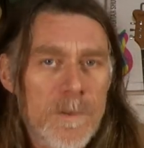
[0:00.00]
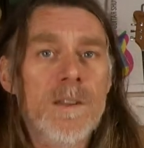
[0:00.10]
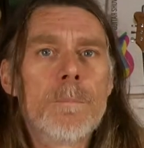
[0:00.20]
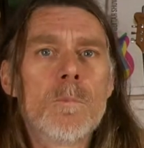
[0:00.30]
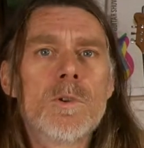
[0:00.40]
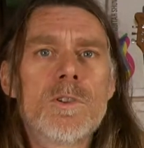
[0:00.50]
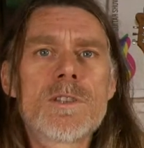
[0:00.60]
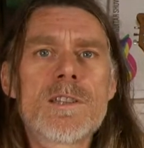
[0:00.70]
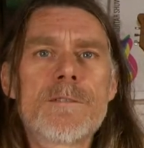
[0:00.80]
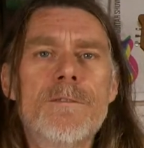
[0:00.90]
Yeah, wood
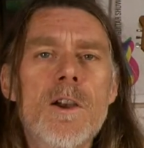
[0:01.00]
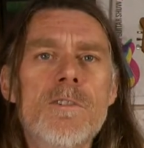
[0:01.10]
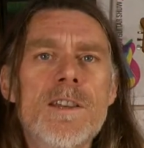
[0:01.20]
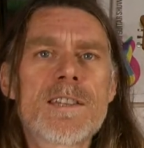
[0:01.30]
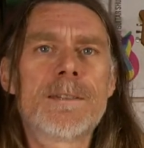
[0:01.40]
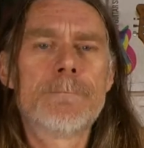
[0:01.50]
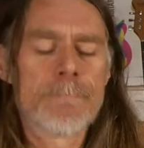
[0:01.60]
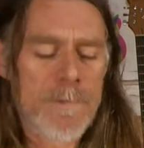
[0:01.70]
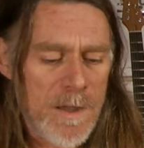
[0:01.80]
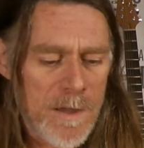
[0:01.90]
dust is a fire risk.
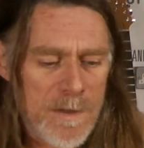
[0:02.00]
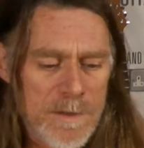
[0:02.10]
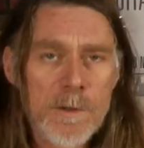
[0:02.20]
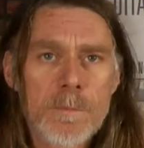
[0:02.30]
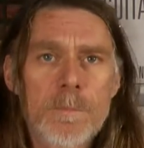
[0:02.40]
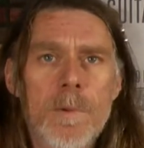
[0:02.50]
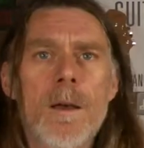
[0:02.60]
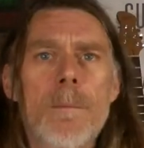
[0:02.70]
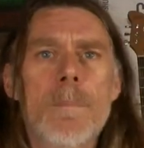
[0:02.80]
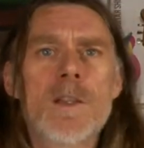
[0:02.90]
So
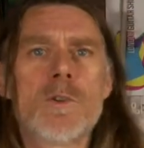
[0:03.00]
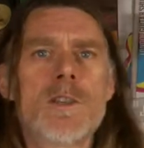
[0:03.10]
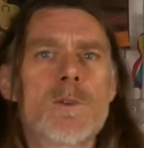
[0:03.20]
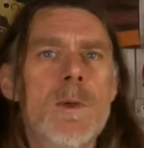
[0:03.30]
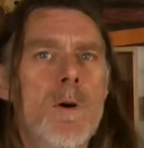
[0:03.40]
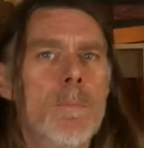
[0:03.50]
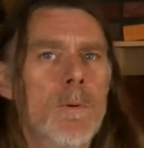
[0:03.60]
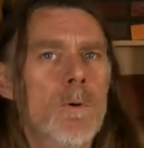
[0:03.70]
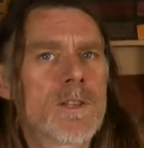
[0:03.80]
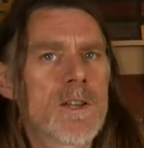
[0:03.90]
make sure you sweep up
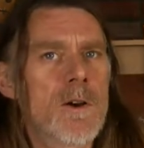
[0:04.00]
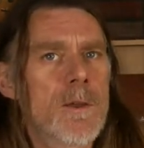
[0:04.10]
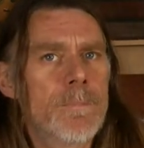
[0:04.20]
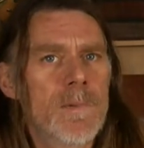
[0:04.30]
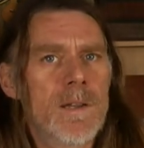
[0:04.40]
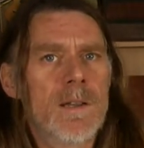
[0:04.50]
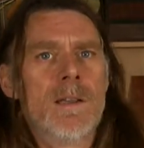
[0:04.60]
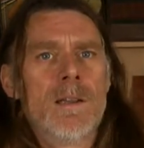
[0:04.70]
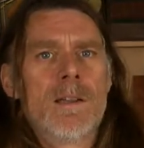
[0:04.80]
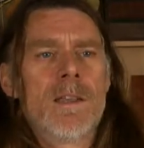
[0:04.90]
all the time.
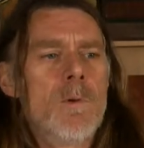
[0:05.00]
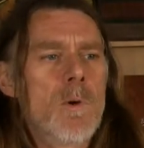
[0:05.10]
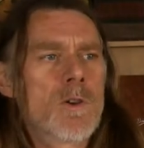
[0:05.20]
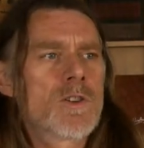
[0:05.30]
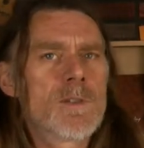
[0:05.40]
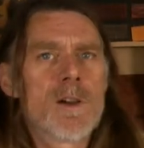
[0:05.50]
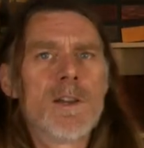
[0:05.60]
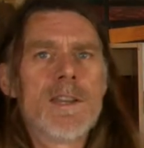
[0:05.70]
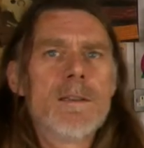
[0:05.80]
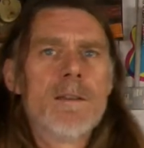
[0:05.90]
Keep your workshop
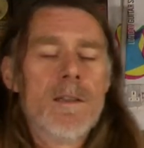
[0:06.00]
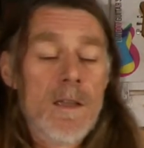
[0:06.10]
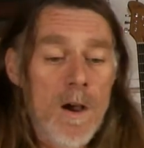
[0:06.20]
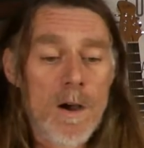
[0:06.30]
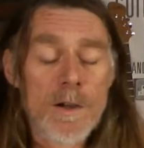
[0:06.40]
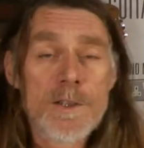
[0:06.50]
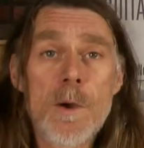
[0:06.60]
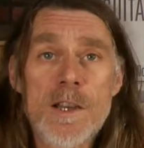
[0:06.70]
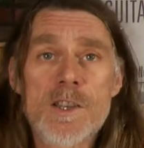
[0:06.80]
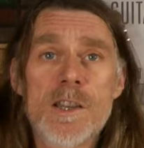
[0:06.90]
tidy. I
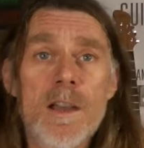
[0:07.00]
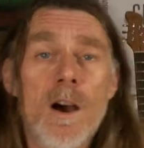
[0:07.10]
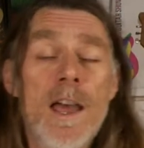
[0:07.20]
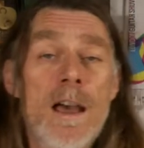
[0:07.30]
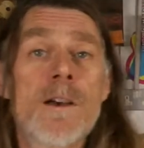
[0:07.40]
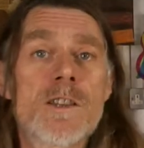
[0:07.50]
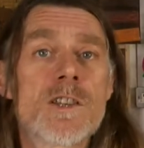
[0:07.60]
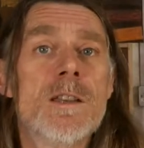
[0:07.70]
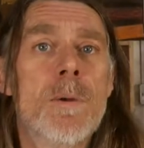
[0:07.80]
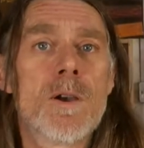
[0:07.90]
have
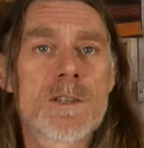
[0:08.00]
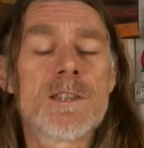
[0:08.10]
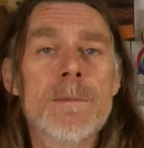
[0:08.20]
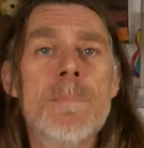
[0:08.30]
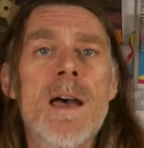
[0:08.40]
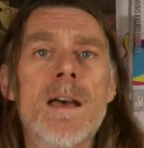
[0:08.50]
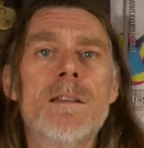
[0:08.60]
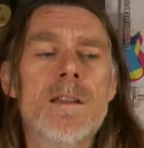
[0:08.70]
actually personally met,